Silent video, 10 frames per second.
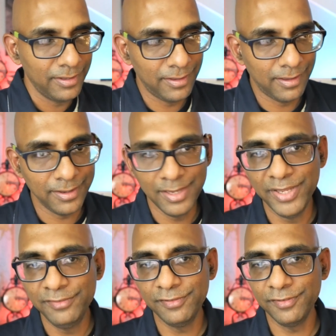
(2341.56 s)
uh,
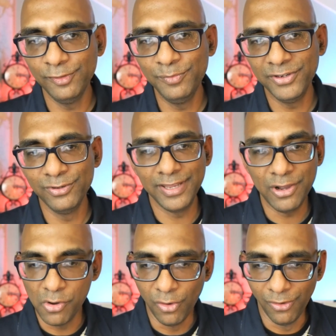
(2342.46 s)
image
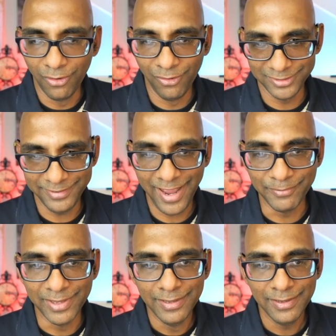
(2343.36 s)
supernovae all the
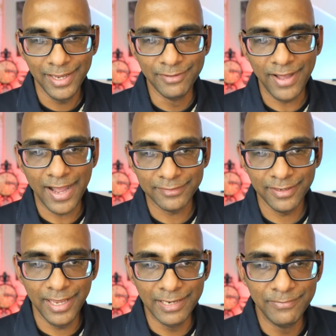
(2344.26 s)
time in fact
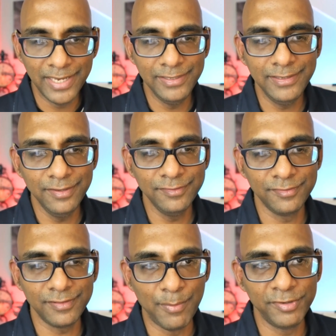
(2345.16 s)
in many
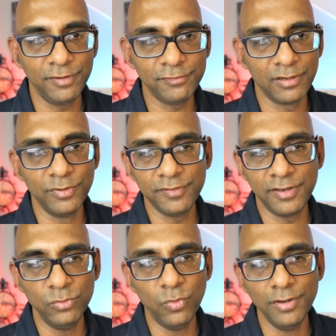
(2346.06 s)
cases, amateur astronomers
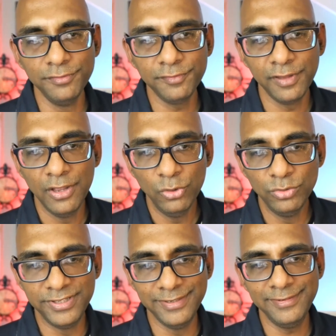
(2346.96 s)
are the ones
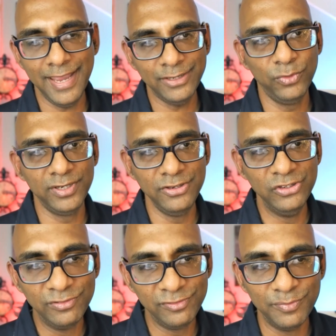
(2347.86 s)
who detect when a
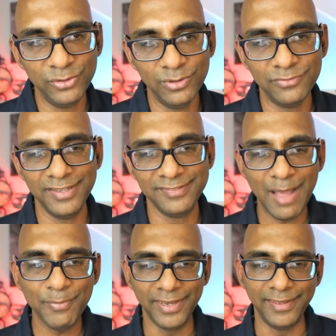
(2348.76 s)
new supernova is
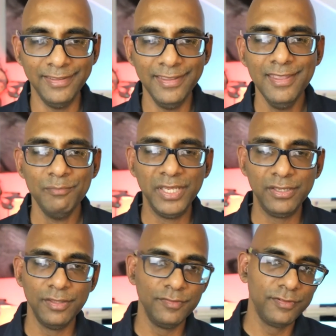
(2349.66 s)
happening
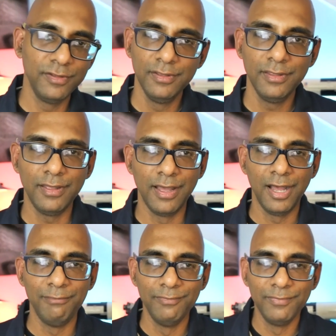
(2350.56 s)
because
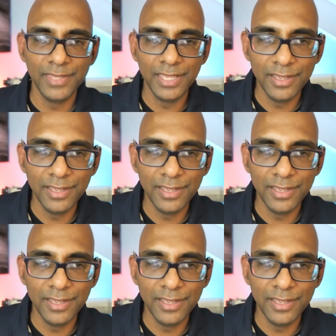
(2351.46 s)
um,